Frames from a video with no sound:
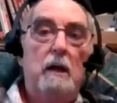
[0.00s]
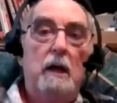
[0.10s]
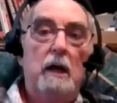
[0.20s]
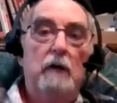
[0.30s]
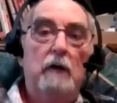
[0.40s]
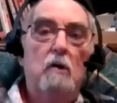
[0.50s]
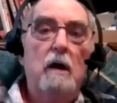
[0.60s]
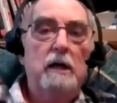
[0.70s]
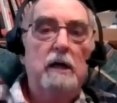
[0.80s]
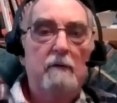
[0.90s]
it's all
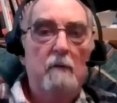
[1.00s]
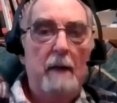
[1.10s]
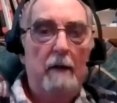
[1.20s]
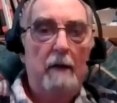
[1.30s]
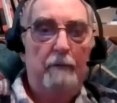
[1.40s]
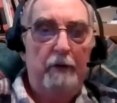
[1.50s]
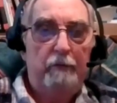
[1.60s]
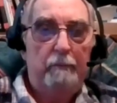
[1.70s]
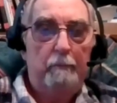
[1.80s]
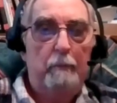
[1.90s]
right to give a man a
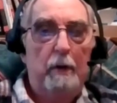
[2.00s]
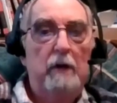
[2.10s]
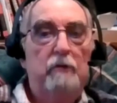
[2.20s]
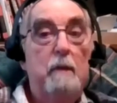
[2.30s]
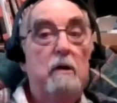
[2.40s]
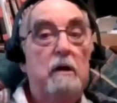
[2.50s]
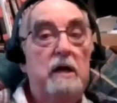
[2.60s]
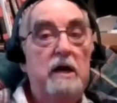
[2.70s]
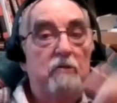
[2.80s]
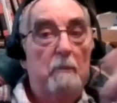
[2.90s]
fish, but it's better to
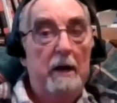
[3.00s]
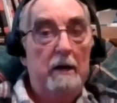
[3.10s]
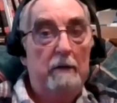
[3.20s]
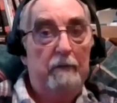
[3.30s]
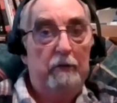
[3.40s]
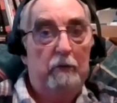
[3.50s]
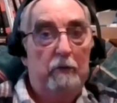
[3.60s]
teach a man to fish.